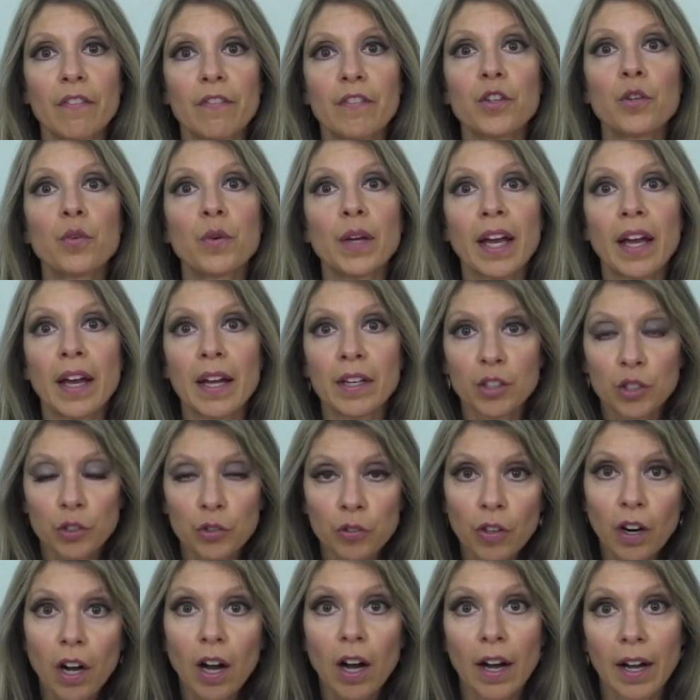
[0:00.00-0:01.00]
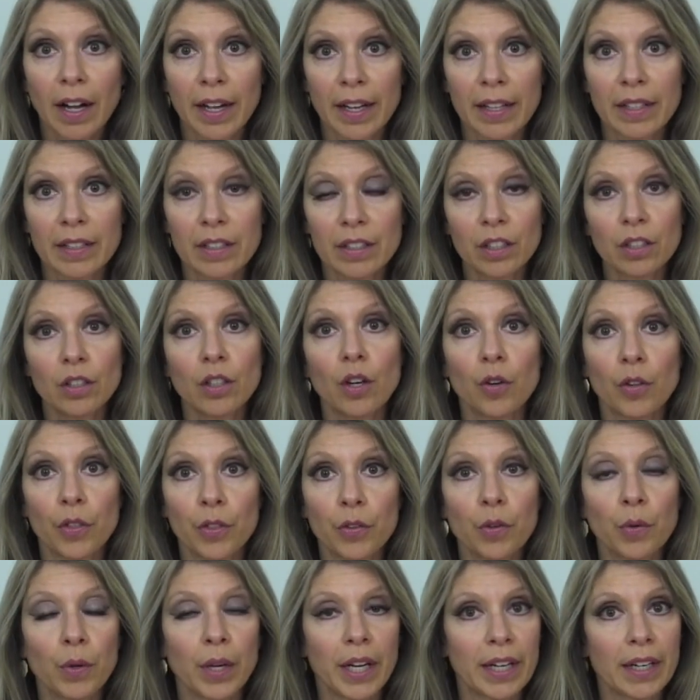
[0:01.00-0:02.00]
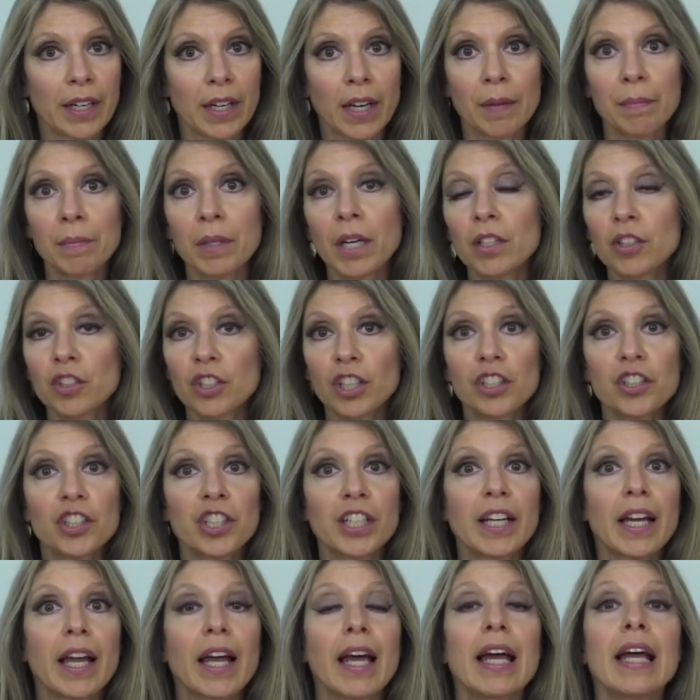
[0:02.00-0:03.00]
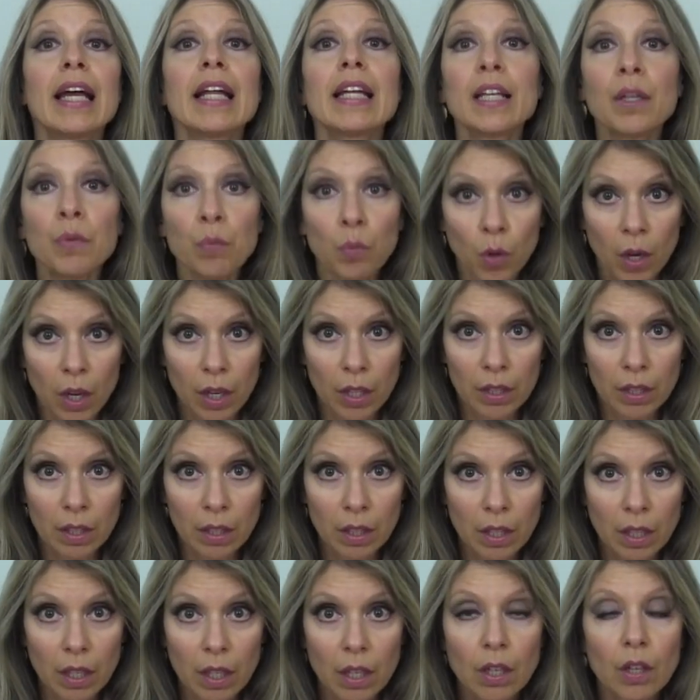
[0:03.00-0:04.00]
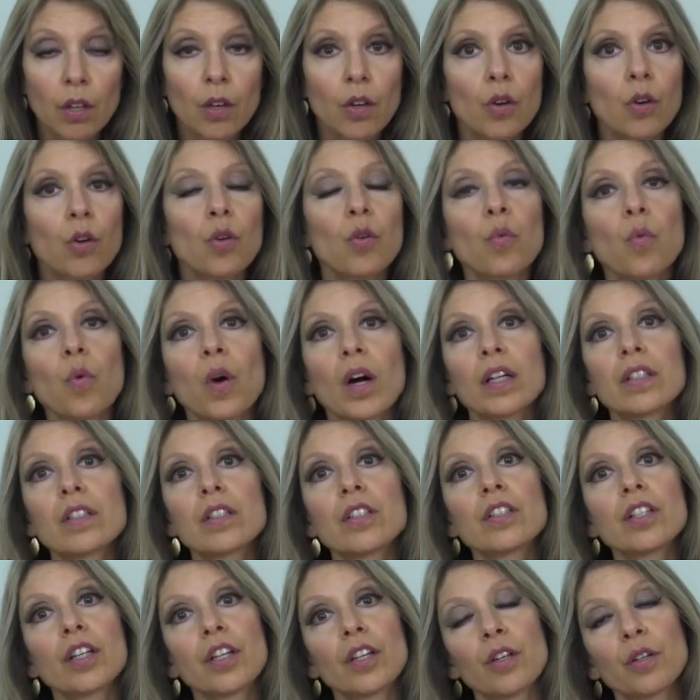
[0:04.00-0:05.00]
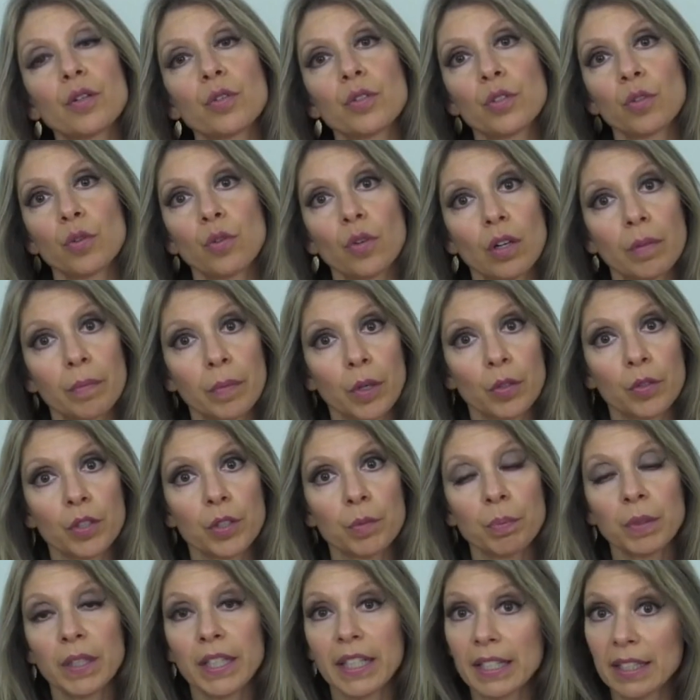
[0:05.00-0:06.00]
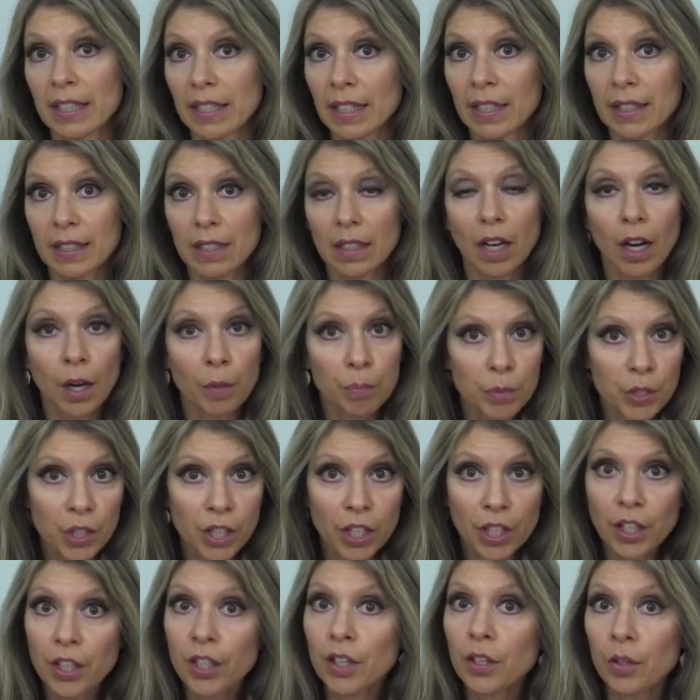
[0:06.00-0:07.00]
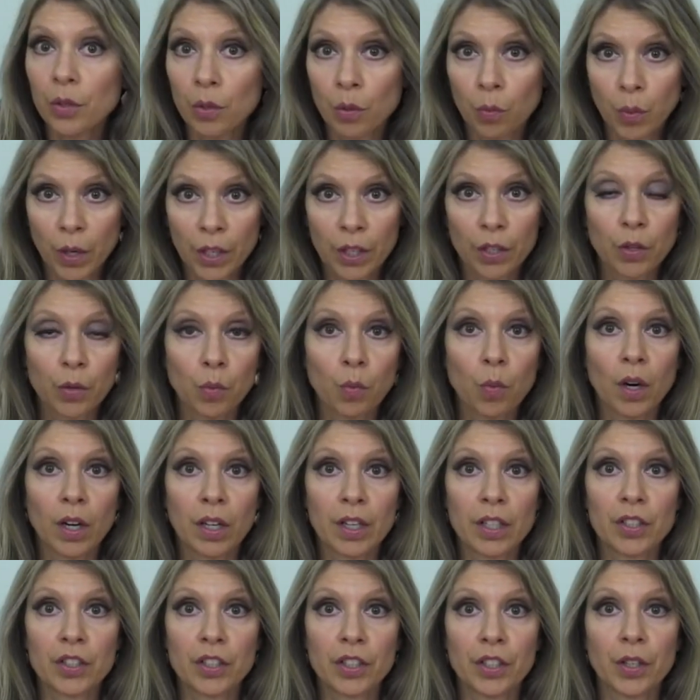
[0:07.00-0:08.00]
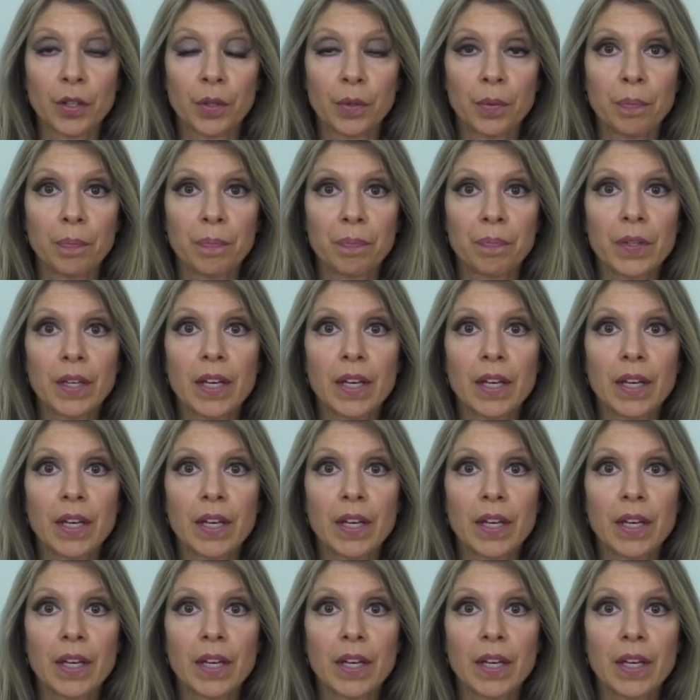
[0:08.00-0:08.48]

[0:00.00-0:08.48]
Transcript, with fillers: if you can try to go through it, and I'm not judging anyone who wants to use hormones, please, it's up to you what you want to do.